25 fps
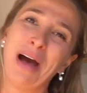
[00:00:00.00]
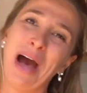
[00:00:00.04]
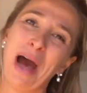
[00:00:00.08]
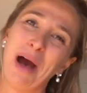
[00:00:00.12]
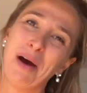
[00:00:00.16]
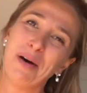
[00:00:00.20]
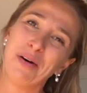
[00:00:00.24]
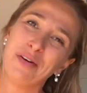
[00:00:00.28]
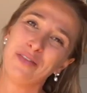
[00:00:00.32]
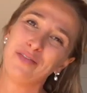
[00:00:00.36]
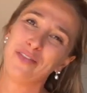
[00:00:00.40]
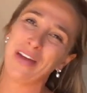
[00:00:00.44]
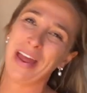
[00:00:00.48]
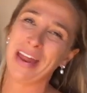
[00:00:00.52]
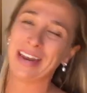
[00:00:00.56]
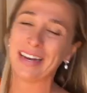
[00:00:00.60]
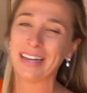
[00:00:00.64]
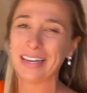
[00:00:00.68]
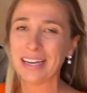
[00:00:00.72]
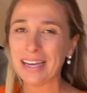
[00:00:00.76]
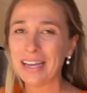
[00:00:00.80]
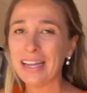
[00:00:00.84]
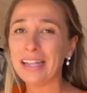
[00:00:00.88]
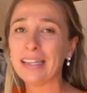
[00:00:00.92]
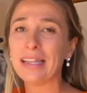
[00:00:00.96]
our van.
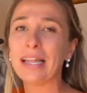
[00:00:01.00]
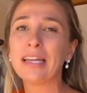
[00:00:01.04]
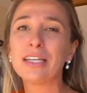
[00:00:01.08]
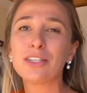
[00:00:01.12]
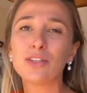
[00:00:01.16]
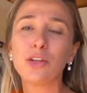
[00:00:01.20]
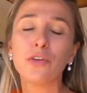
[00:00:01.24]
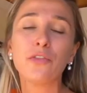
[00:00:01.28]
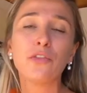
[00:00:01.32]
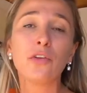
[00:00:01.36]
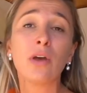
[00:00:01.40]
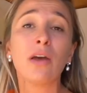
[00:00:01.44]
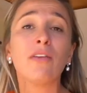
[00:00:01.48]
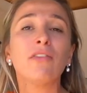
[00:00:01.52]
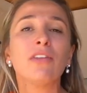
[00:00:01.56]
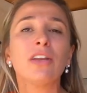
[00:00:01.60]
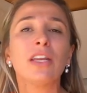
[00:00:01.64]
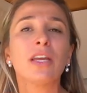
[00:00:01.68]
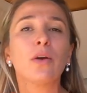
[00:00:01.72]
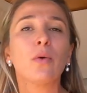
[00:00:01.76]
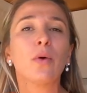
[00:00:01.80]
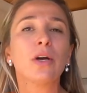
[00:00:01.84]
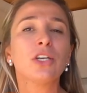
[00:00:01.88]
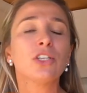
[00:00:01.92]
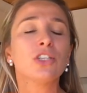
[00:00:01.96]
Let us know if you have any
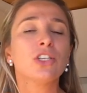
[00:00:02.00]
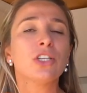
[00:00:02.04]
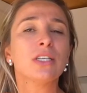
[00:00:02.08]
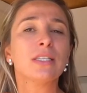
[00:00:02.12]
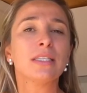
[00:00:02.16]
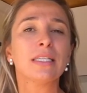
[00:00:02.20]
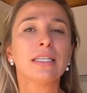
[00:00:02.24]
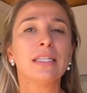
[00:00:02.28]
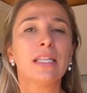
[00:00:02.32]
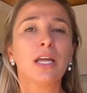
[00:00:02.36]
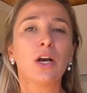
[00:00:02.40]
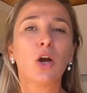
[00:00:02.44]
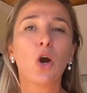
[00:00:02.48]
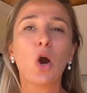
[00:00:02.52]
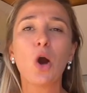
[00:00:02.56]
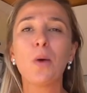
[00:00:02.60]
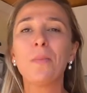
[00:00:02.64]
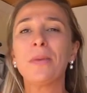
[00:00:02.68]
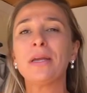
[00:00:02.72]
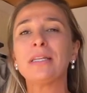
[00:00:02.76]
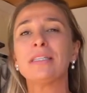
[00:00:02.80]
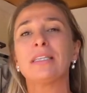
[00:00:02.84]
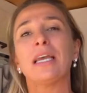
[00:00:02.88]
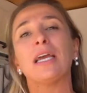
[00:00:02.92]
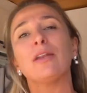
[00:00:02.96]
questions in the
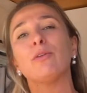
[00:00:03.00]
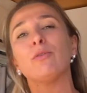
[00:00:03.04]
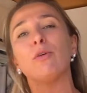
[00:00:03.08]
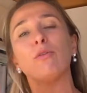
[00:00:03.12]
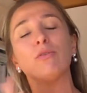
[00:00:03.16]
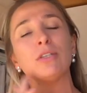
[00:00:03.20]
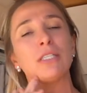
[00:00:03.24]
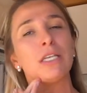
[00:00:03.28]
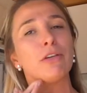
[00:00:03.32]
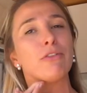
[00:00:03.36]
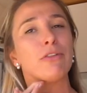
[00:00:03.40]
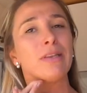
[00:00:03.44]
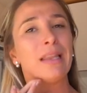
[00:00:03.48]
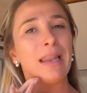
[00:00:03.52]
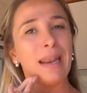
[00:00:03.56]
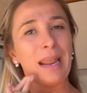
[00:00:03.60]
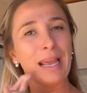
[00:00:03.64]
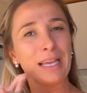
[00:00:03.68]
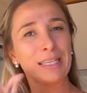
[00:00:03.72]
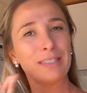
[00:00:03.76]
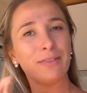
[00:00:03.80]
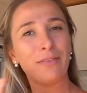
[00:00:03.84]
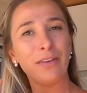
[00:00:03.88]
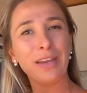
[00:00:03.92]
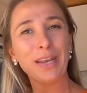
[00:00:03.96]
comments, and we'll see you in the
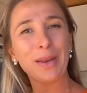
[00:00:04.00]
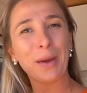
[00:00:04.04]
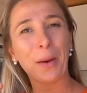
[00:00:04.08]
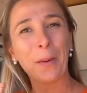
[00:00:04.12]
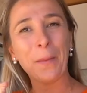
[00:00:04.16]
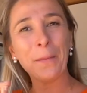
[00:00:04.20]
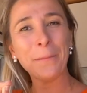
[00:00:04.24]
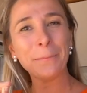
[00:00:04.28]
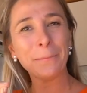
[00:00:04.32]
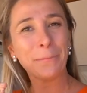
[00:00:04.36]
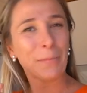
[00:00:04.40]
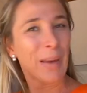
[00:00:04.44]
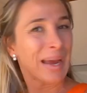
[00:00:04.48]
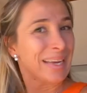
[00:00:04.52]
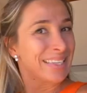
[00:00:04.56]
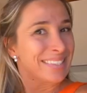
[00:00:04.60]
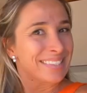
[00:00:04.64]
next video. Bye!